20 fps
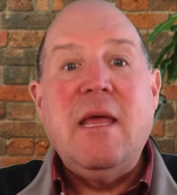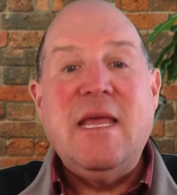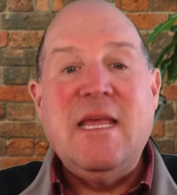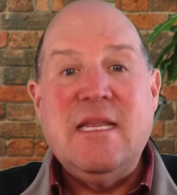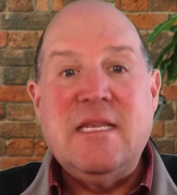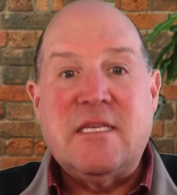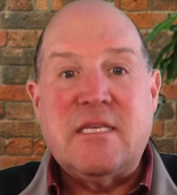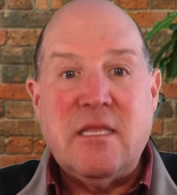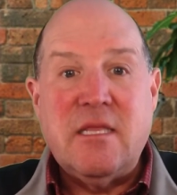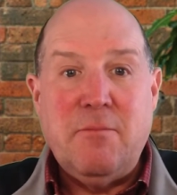
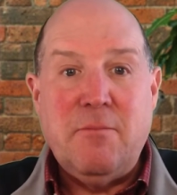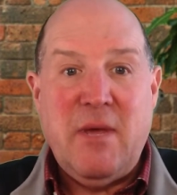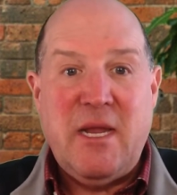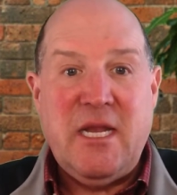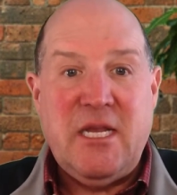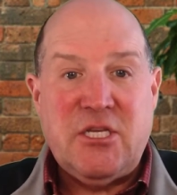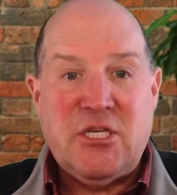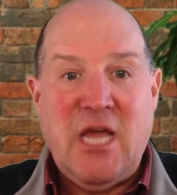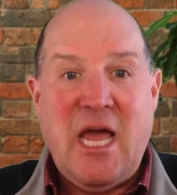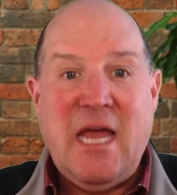into the
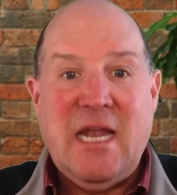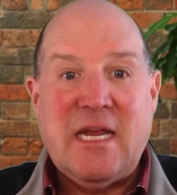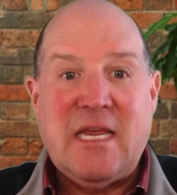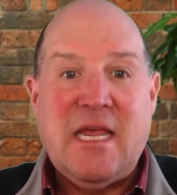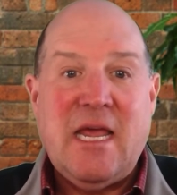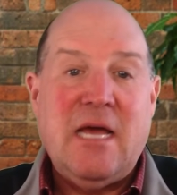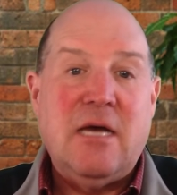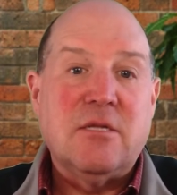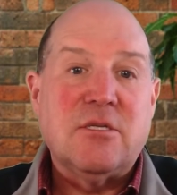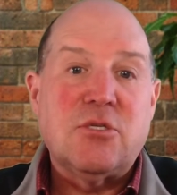ManyChat
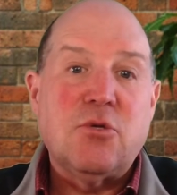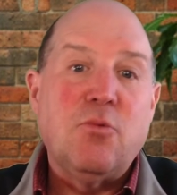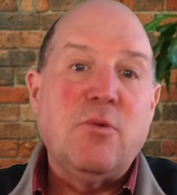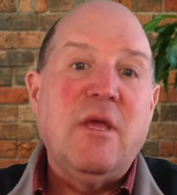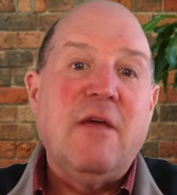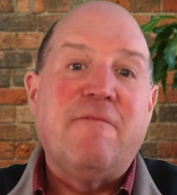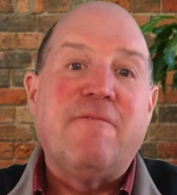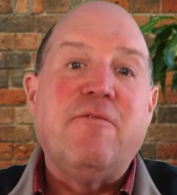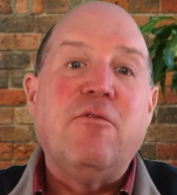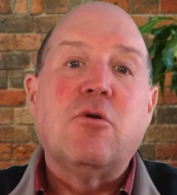account so
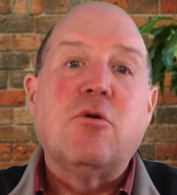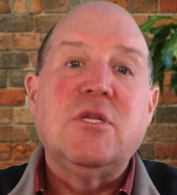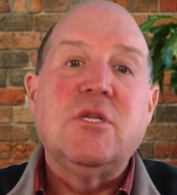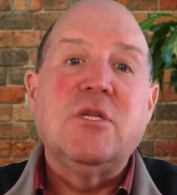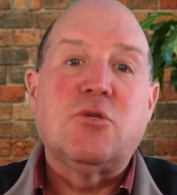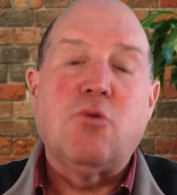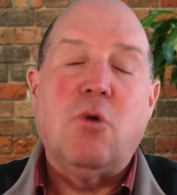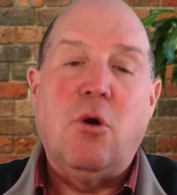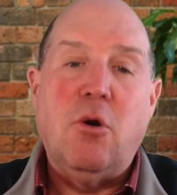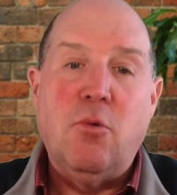we have full
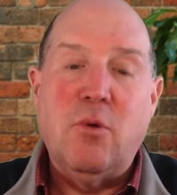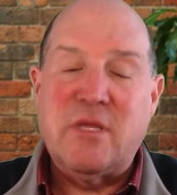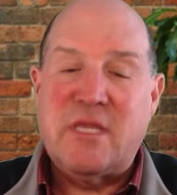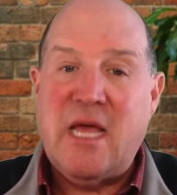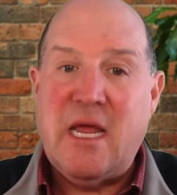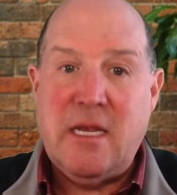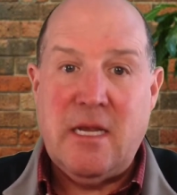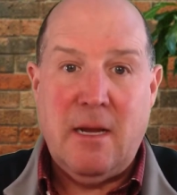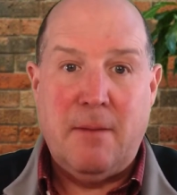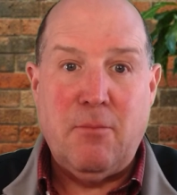control what
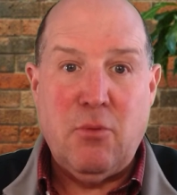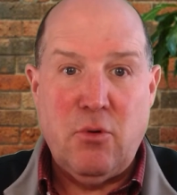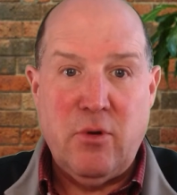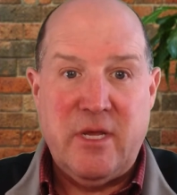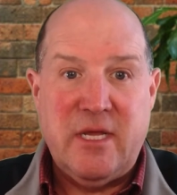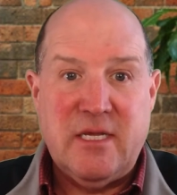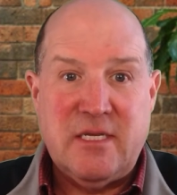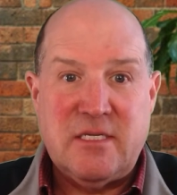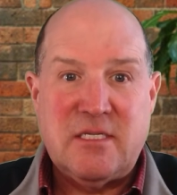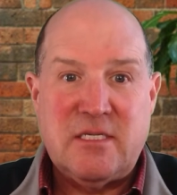that number
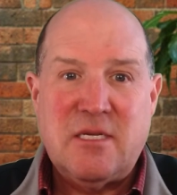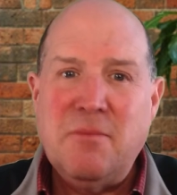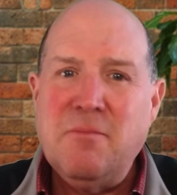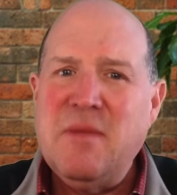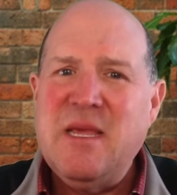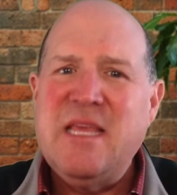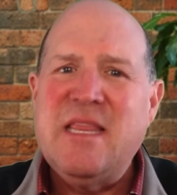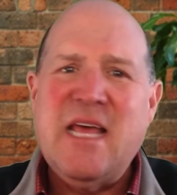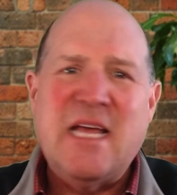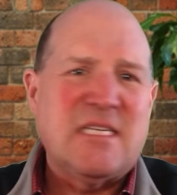is. To
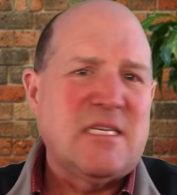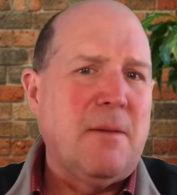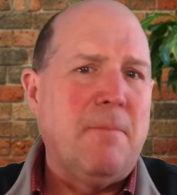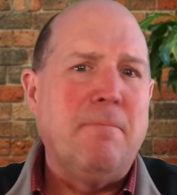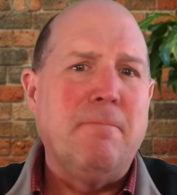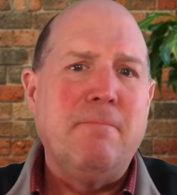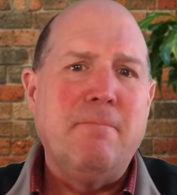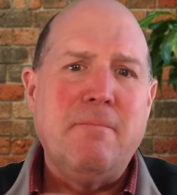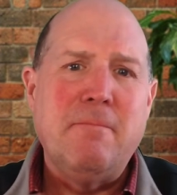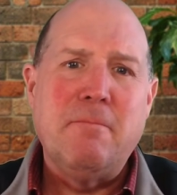me, that's a
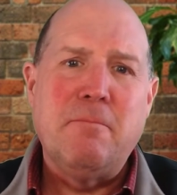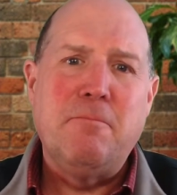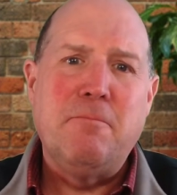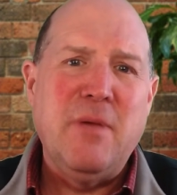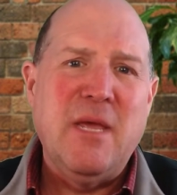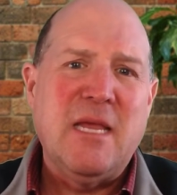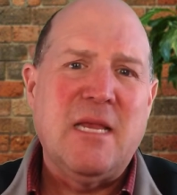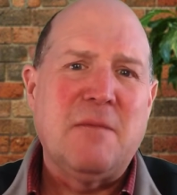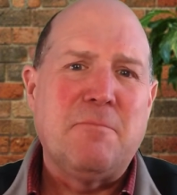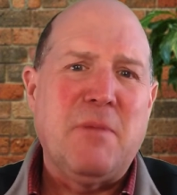
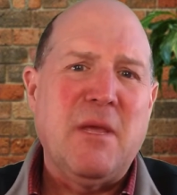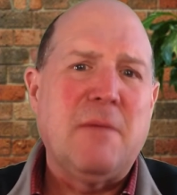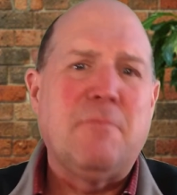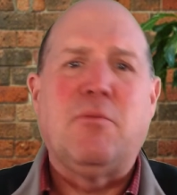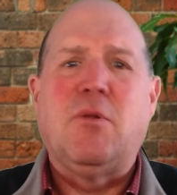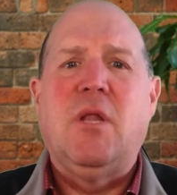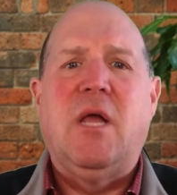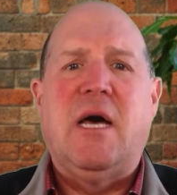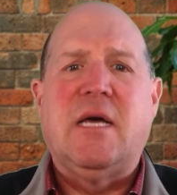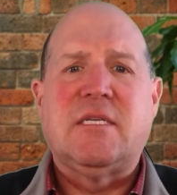big,
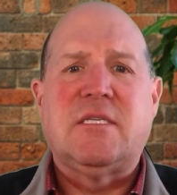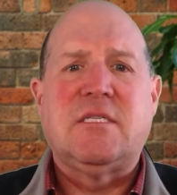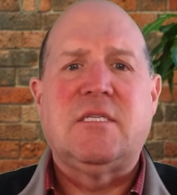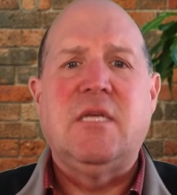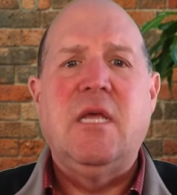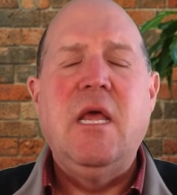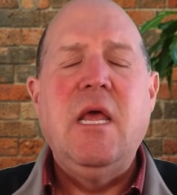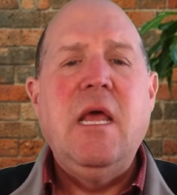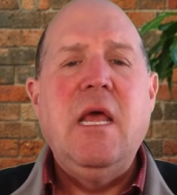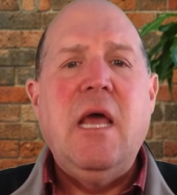big
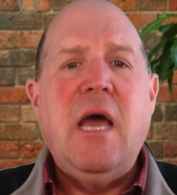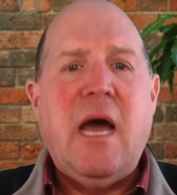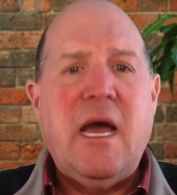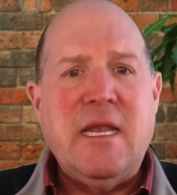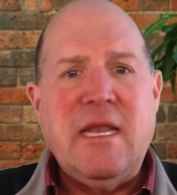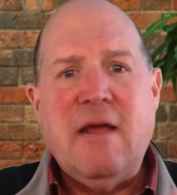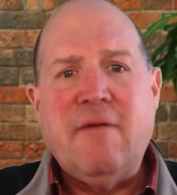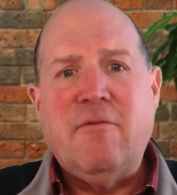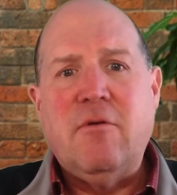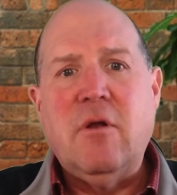plus.
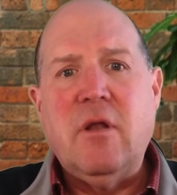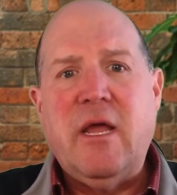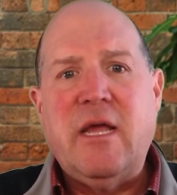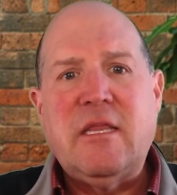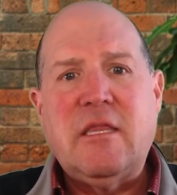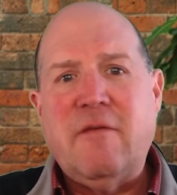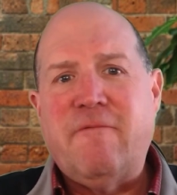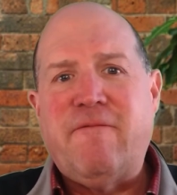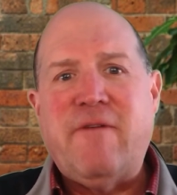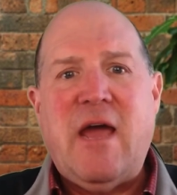I never
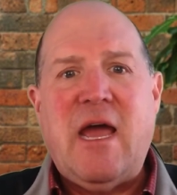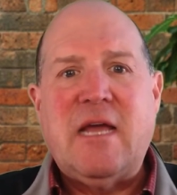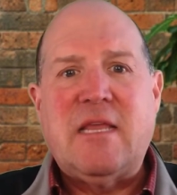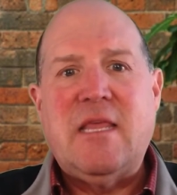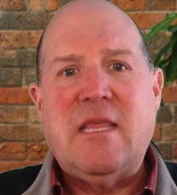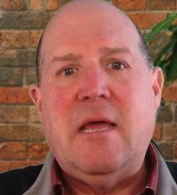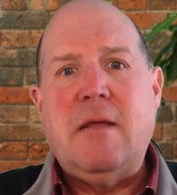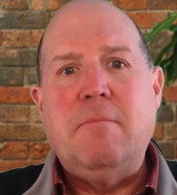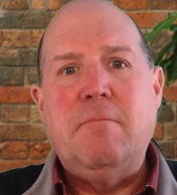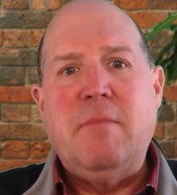liked the
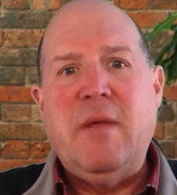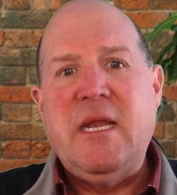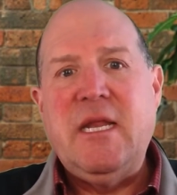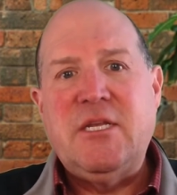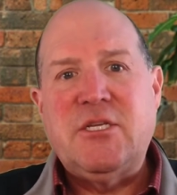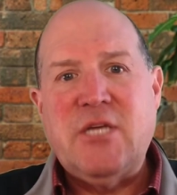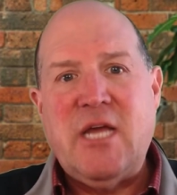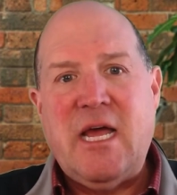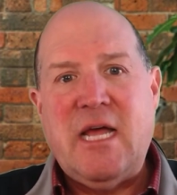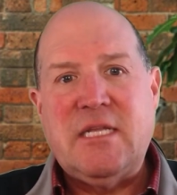fact that
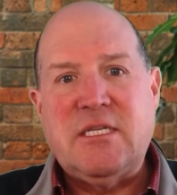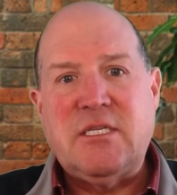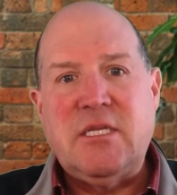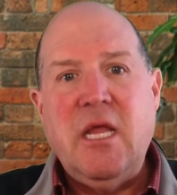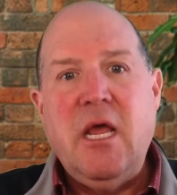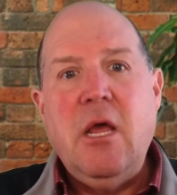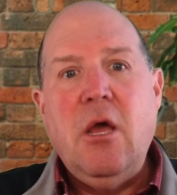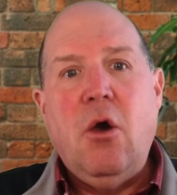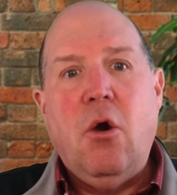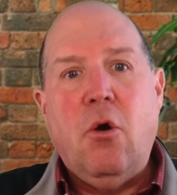
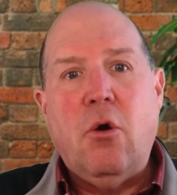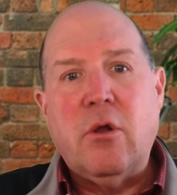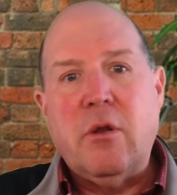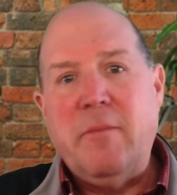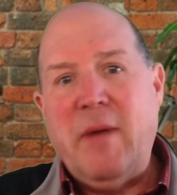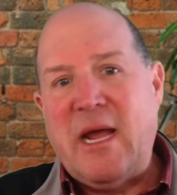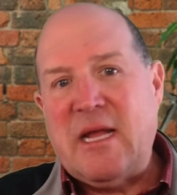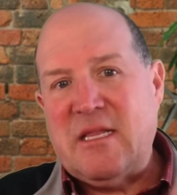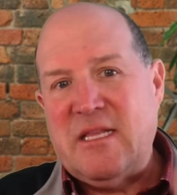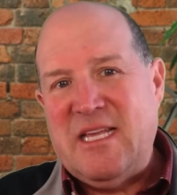ManyChat's
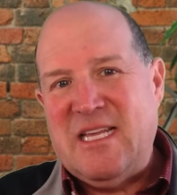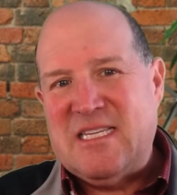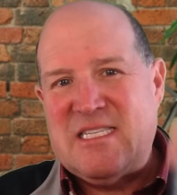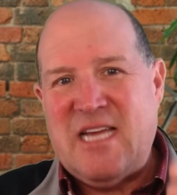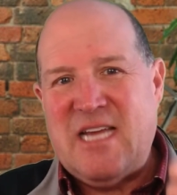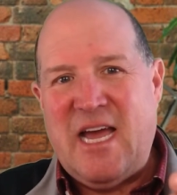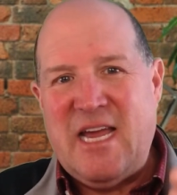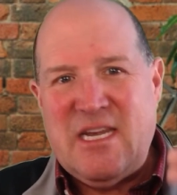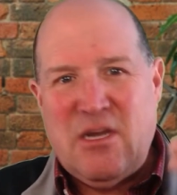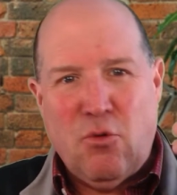automatically
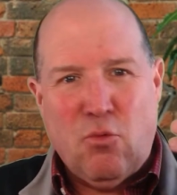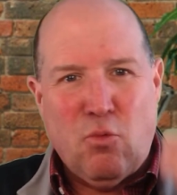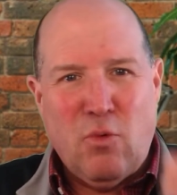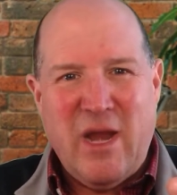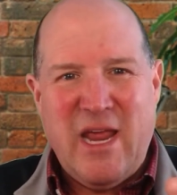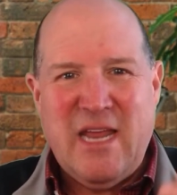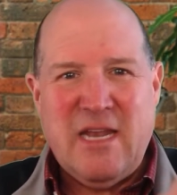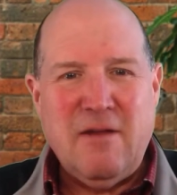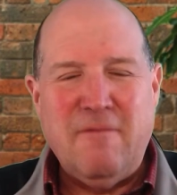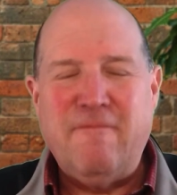assigned a
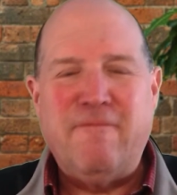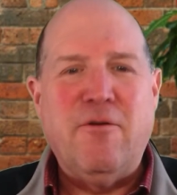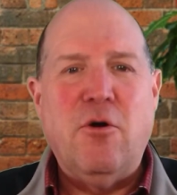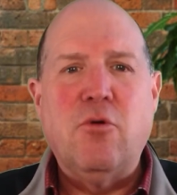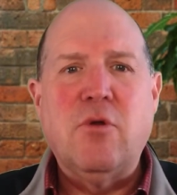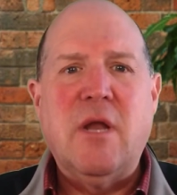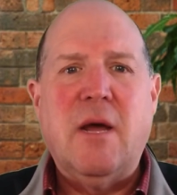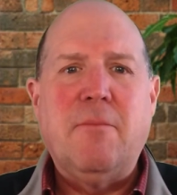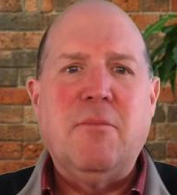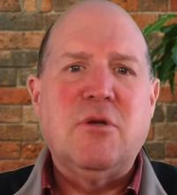random
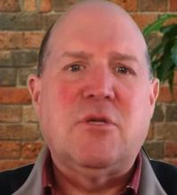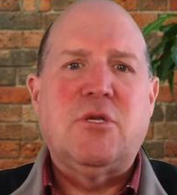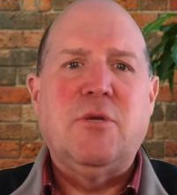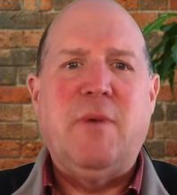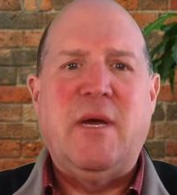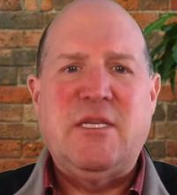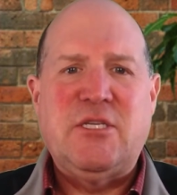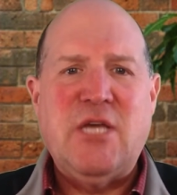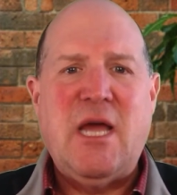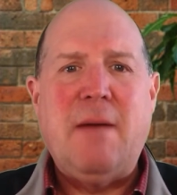phone number to
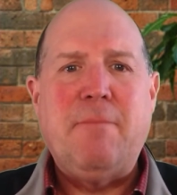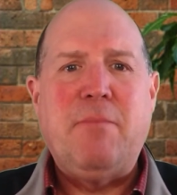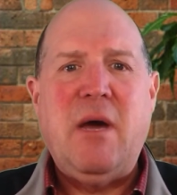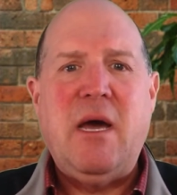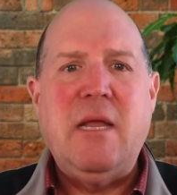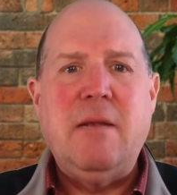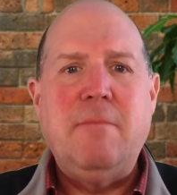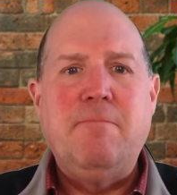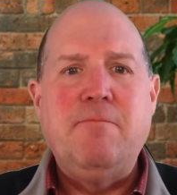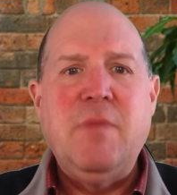my
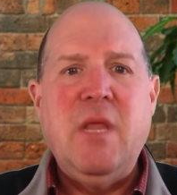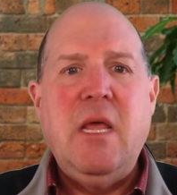chatbot.